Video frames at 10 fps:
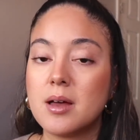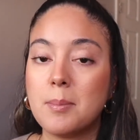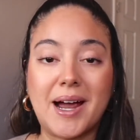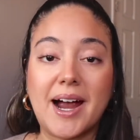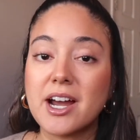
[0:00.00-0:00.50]

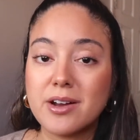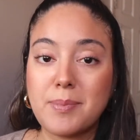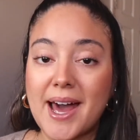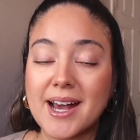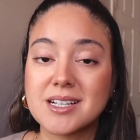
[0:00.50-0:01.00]
My higher end
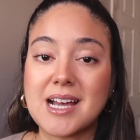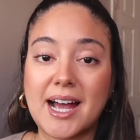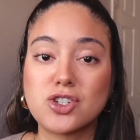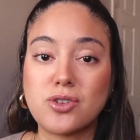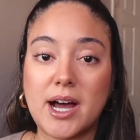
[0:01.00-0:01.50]
bags
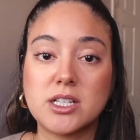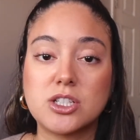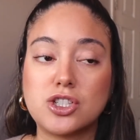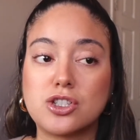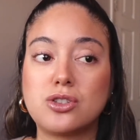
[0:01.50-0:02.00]
I try
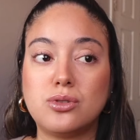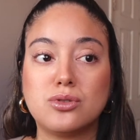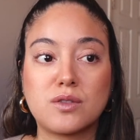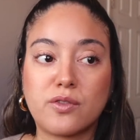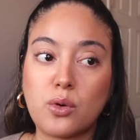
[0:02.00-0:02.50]
to just
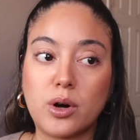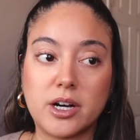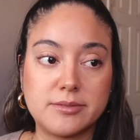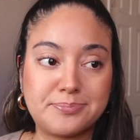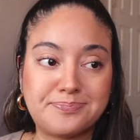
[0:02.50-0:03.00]
use
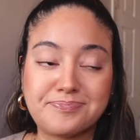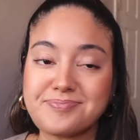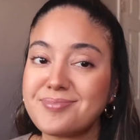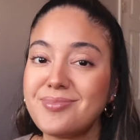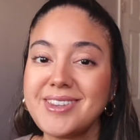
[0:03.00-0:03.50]
for
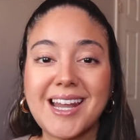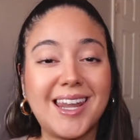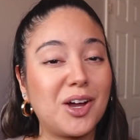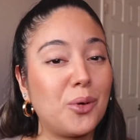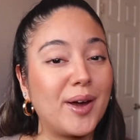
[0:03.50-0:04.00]

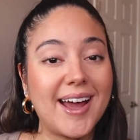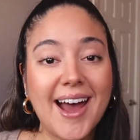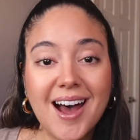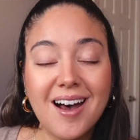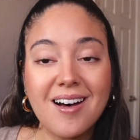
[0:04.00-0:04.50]
like going
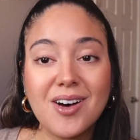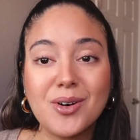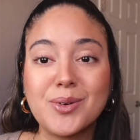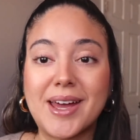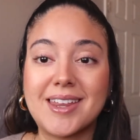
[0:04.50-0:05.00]

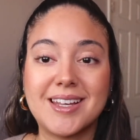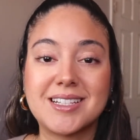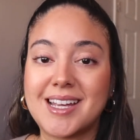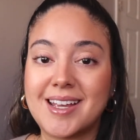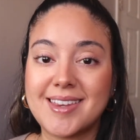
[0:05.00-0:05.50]
out and
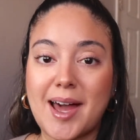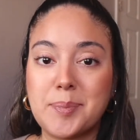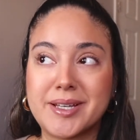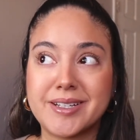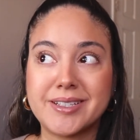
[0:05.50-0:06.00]
things like that,
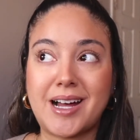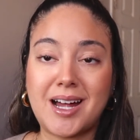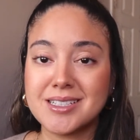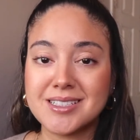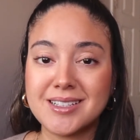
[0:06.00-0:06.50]
because
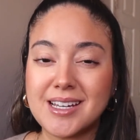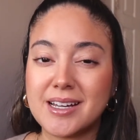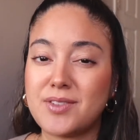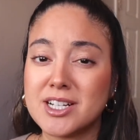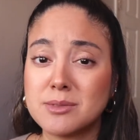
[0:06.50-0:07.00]
honestly,
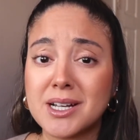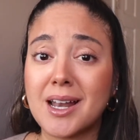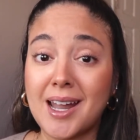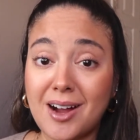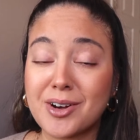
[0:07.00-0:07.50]
if I spend a
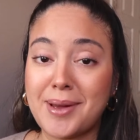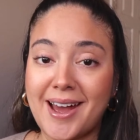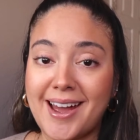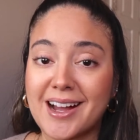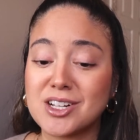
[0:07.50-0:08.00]
lot on a
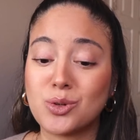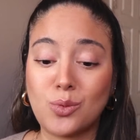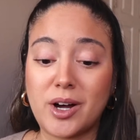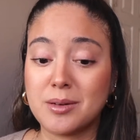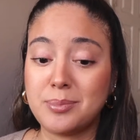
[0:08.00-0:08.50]
bag, I don't
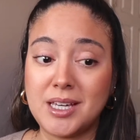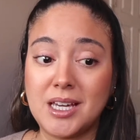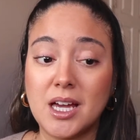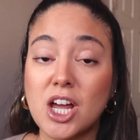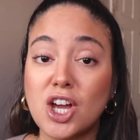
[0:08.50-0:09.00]
want to be